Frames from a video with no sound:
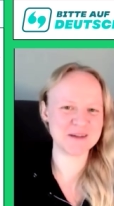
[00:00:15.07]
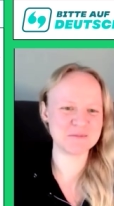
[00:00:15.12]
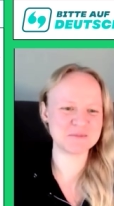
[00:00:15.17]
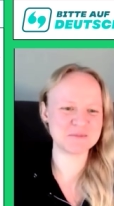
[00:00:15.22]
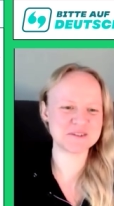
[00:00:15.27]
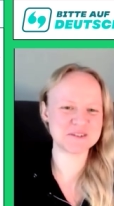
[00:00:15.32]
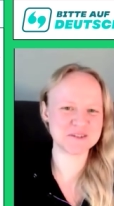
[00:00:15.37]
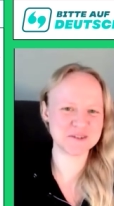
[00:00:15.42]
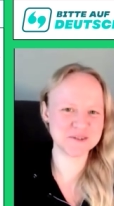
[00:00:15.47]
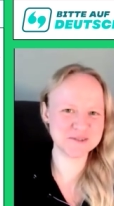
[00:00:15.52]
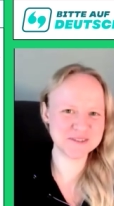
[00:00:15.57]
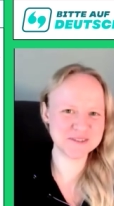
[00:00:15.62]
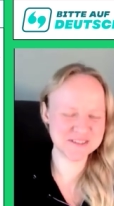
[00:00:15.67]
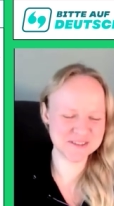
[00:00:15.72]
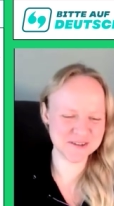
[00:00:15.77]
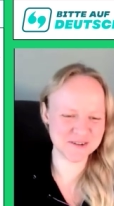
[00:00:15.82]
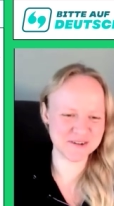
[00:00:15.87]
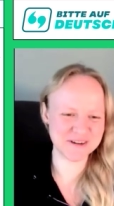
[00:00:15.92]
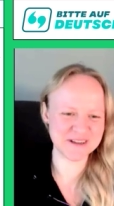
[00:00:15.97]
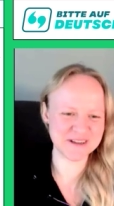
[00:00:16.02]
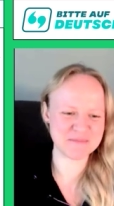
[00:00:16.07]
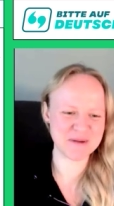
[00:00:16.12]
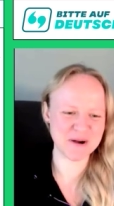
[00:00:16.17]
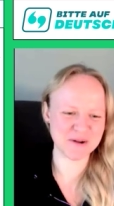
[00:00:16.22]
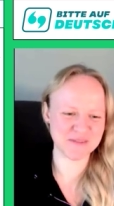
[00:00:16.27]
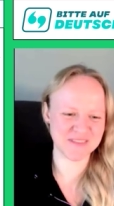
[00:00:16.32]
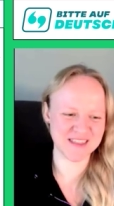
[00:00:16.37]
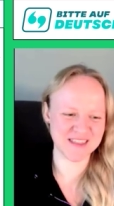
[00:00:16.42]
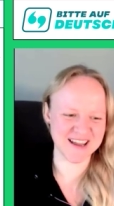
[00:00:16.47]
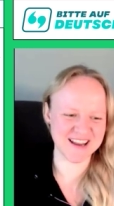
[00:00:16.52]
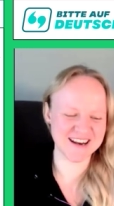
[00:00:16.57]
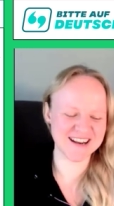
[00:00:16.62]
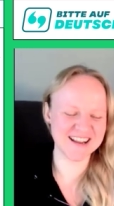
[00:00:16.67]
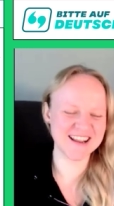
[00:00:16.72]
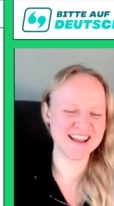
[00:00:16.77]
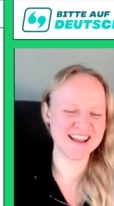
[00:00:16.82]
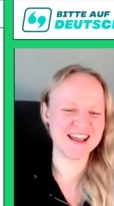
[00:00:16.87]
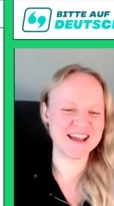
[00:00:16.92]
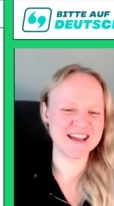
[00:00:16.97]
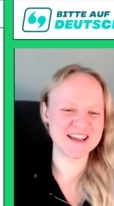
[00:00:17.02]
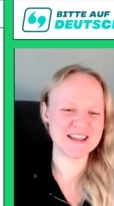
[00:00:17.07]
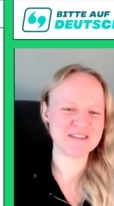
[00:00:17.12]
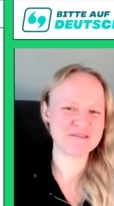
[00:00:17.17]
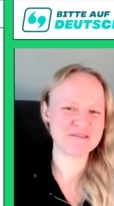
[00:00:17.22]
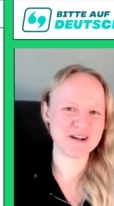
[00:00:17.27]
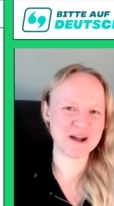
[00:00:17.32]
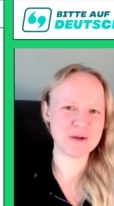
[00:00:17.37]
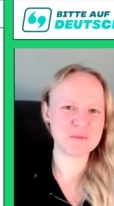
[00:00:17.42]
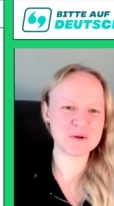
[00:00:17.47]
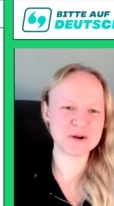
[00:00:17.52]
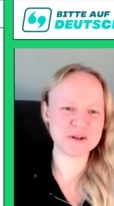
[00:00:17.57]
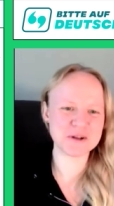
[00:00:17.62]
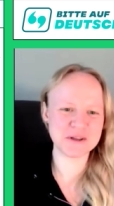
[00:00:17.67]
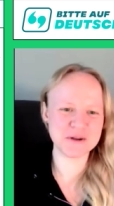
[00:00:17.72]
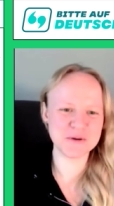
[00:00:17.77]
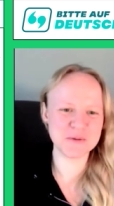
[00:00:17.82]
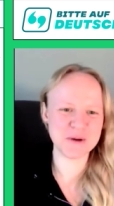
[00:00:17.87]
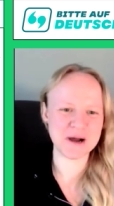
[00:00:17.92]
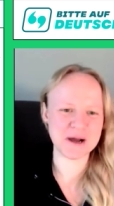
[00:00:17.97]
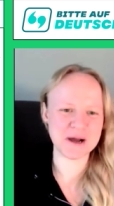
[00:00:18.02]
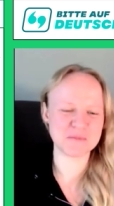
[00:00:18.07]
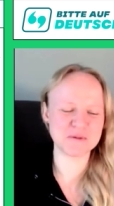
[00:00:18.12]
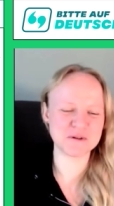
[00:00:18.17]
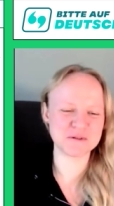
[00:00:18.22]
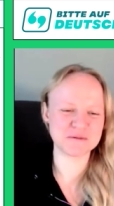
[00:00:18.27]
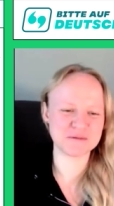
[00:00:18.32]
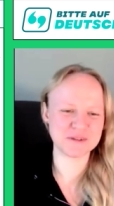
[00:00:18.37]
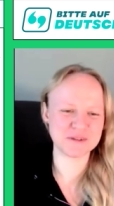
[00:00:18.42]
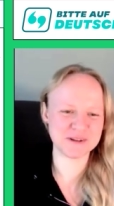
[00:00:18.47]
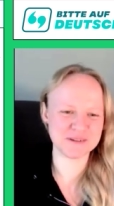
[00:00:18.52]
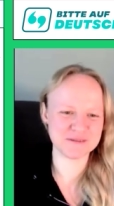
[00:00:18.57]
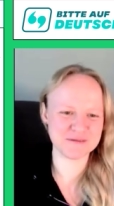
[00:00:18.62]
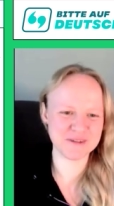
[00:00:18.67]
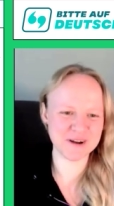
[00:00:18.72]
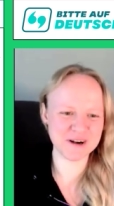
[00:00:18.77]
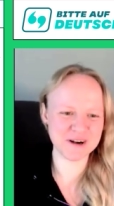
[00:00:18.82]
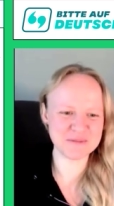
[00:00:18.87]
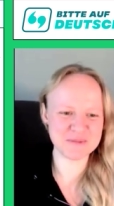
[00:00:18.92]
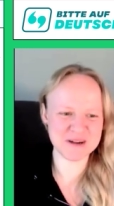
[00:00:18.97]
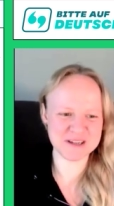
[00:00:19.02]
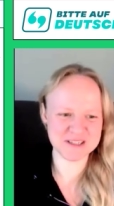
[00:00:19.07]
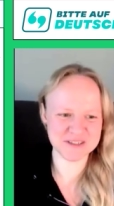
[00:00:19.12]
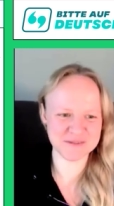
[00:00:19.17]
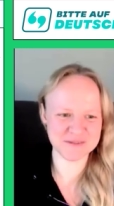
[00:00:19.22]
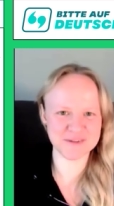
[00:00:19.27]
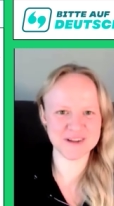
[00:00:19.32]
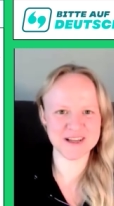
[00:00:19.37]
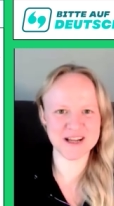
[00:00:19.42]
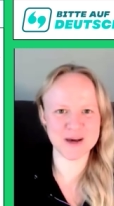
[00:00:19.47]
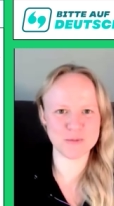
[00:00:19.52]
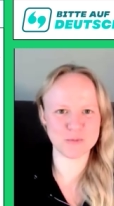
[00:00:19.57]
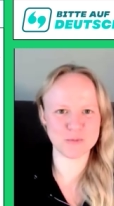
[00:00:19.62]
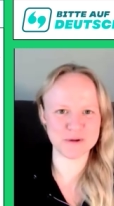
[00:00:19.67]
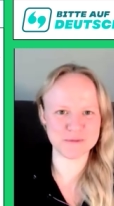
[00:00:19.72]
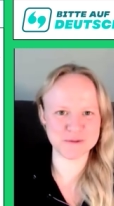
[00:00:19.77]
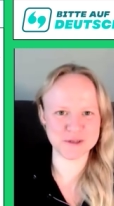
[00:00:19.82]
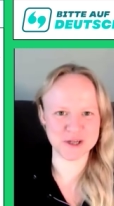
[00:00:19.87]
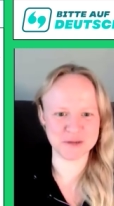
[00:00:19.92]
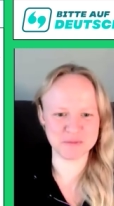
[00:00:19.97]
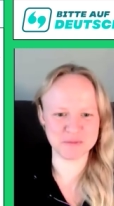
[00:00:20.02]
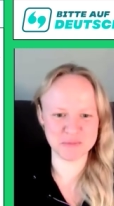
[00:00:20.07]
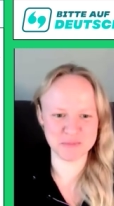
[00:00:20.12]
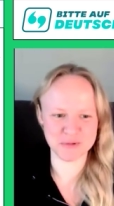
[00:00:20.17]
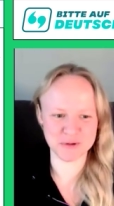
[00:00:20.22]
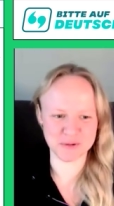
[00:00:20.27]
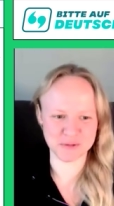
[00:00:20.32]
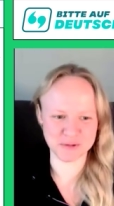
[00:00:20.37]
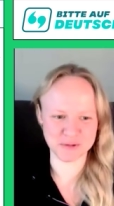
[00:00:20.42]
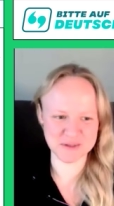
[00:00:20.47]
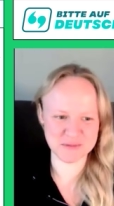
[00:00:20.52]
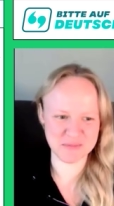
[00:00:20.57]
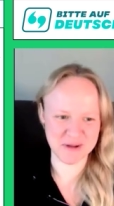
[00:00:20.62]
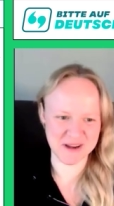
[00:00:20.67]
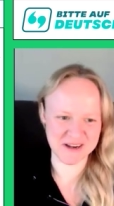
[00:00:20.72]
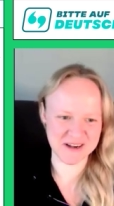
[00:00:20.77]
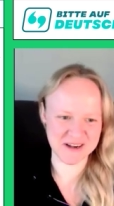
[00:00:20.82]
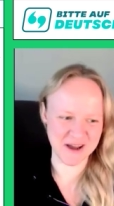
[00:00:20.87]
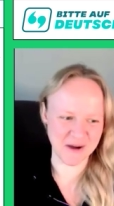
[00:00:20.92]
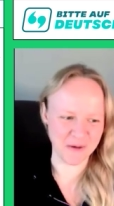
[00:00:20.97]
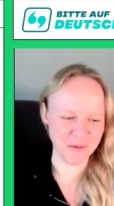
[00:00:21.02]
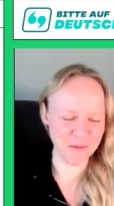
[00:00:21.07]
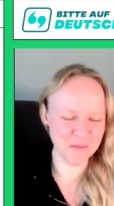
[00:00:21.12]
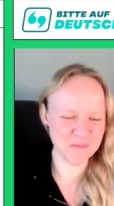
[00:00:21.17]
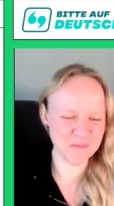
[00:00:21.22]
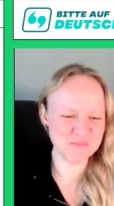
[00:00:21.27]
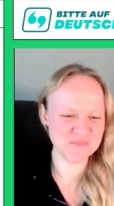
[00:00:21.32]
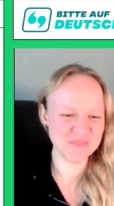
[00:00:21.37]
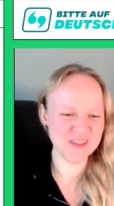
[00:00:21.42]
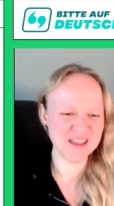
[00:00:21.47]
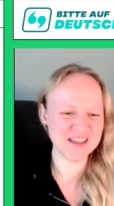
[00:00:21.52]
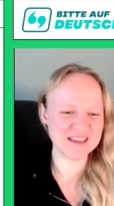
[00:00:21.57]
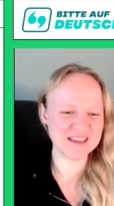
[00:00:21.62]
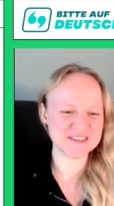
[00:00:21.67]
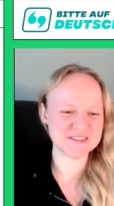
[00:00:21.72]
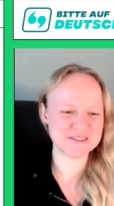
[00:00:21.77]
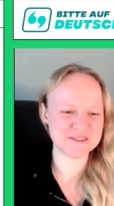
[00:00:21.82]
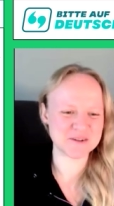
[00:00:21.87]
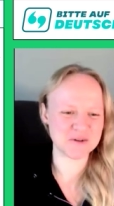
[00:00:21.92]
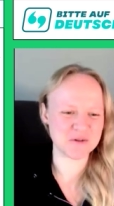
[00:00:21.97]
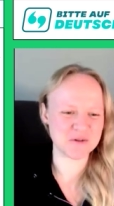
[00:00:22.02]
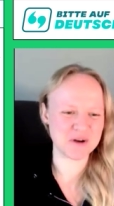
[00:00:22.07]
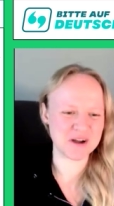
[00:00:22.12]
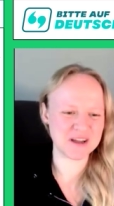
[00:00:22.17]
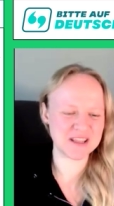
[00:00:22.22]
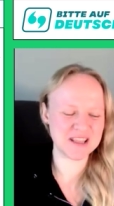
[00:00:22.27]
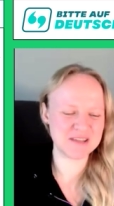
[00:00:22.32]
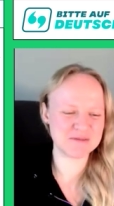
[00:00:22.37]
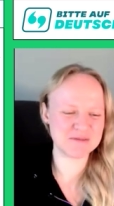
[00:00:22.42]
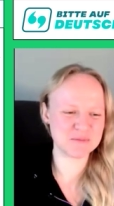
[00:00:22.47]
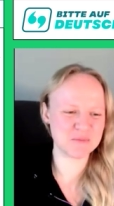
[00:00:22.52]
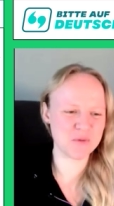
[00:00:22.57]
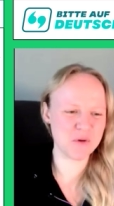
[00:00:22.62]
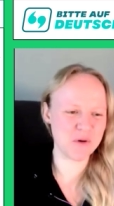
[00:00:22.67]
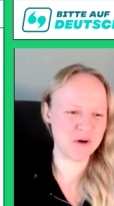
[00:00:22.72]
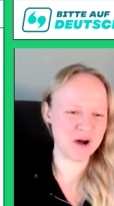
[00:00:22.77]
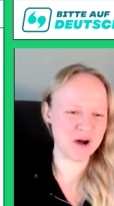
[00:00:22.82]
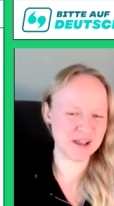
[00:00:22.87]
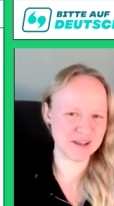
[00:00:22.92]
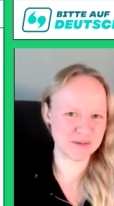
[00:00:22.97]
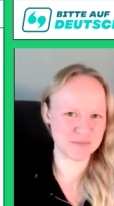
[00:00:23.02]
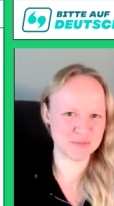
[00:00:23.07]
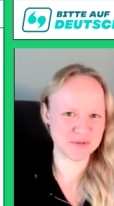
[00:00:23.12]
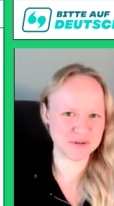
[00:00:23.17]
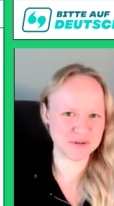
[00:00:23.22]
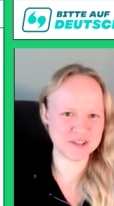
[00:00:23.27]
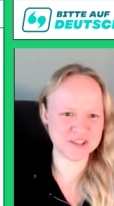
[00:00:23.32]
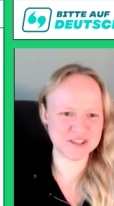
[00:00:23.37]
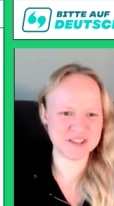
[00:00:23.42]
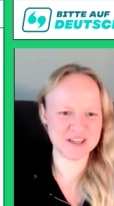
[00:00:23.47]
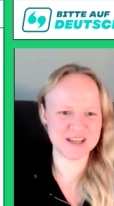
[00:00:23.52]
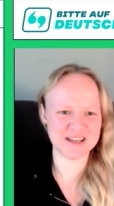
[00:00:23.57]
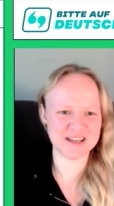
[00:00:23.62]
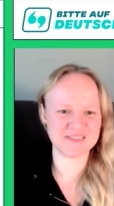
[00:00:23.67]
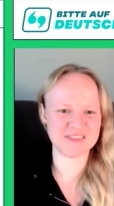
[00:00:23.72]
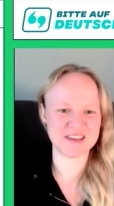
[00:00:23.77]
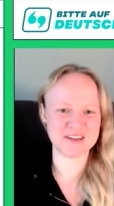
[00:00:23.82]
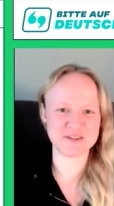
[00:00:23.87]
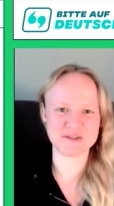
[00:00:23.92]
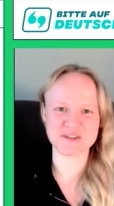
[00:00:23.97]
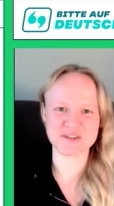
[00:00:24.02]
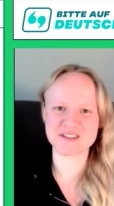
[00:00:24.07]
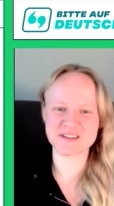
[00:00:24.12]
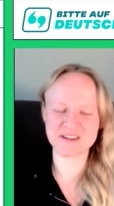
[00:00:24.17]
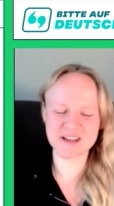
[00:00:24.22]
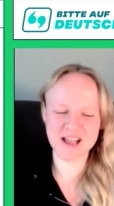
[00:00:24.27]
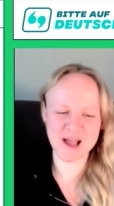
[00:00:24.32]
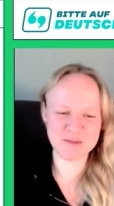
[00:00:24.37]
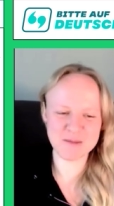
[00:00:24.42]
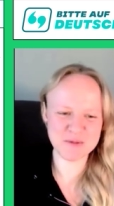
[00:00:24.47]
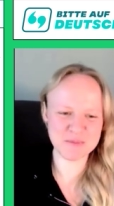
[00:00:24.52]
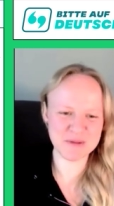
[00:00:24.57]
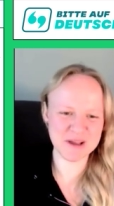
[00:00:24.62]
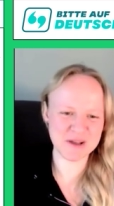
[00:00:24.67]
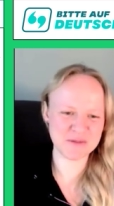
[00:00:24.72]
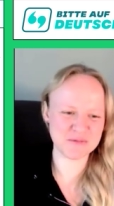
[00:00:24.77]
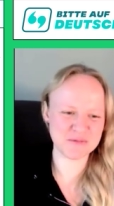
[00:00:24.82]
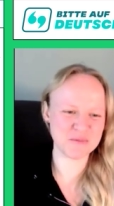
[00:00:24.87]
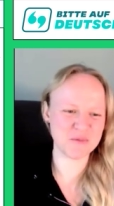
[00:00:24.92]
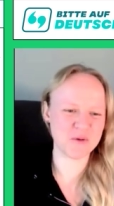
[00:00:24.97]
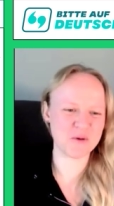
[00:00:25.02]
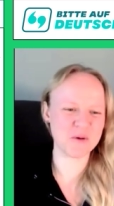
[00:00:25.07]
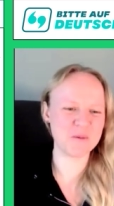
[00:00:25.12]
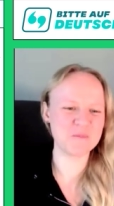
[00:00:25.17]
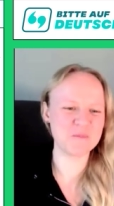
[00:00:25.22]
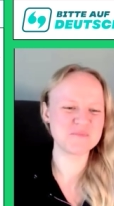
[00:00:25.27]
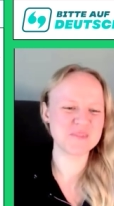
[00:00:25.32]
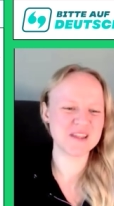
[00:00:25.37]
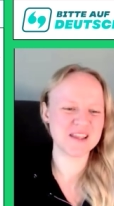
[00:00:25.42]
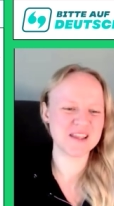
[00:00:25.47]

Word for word: I am so sorry about that. If I were you, I would feel very much fed up with German plurals by now. So, uh, even more, I appreciate that you're still coming back for more.